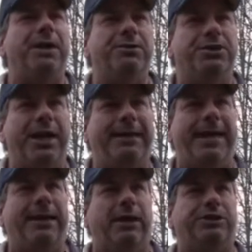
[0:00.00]
there
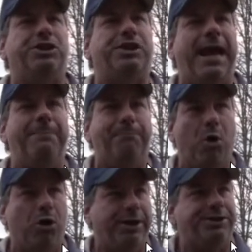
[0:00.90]
say, that a
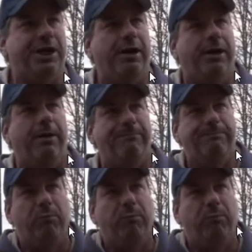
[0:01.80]
skateboard isn't a